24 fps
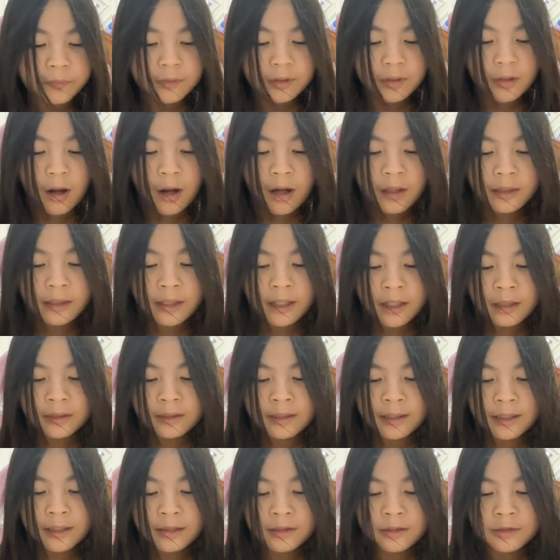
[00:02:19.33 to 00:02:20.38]
On
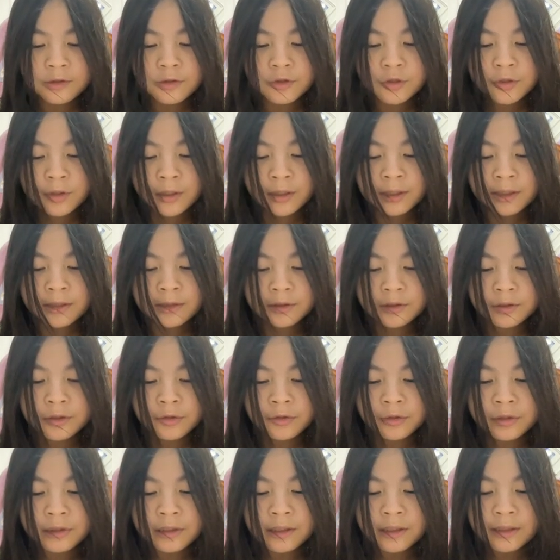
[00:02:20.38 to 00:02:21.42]
August
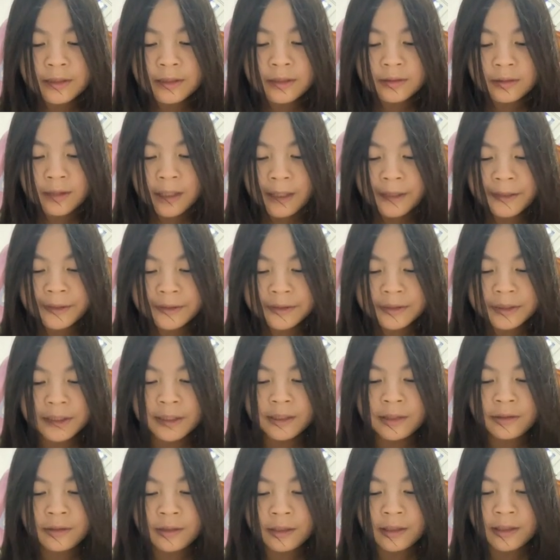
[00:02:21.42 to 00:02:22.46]
22,
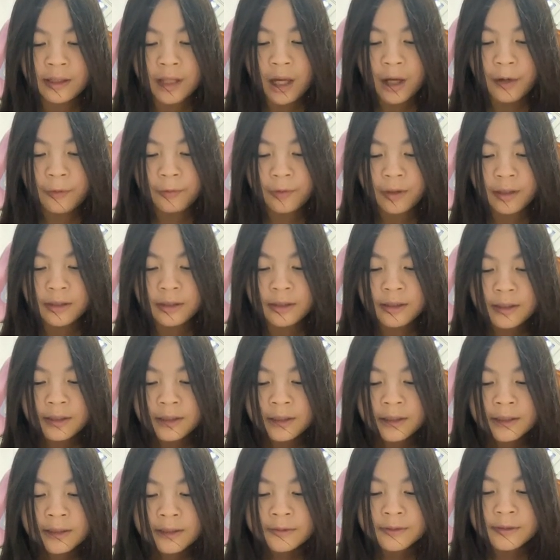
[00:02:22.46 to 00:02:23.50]
1911,
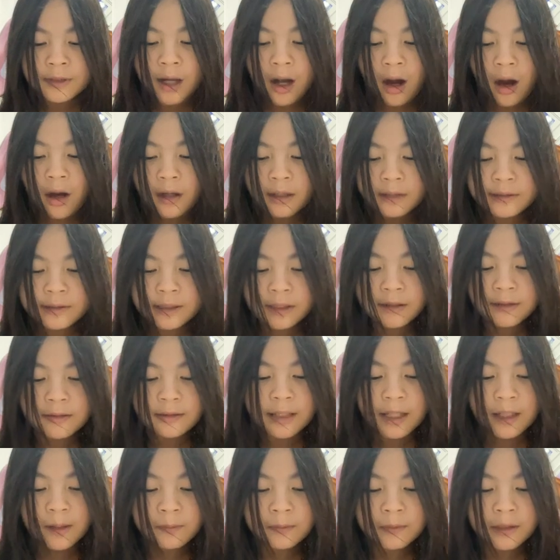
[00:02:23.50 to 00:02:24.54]
the artist
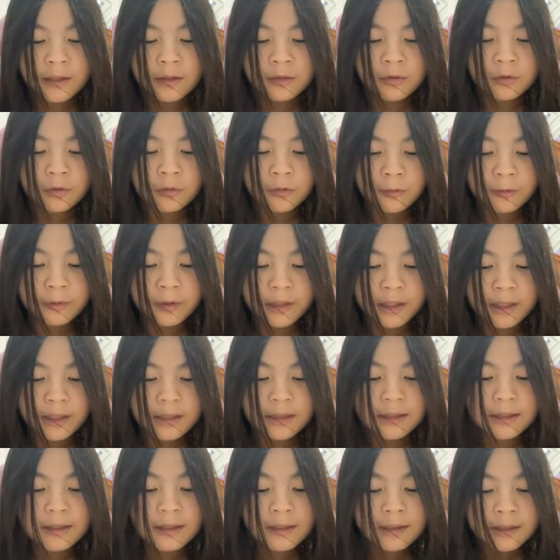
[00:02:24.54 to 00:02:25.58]
named
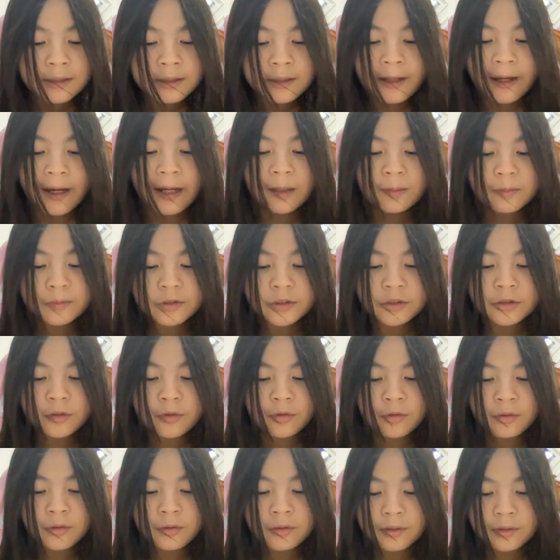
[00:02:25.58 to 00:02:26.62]
Louis came
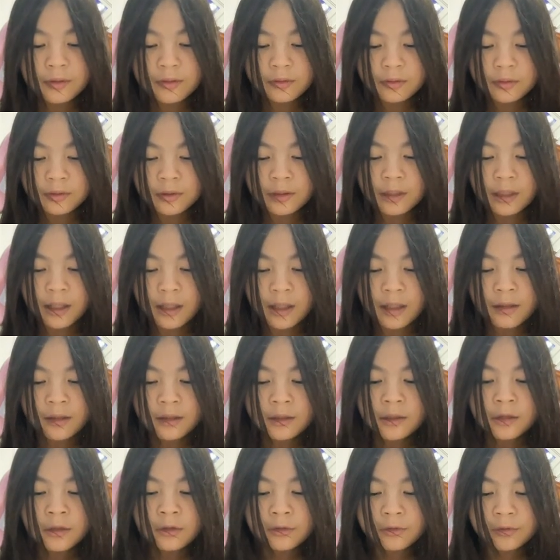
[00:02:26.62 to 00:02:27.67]
to the
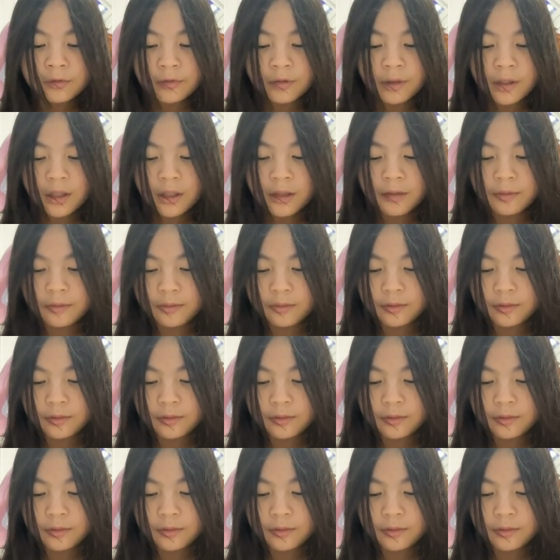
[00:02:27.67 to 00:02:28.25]
Louvre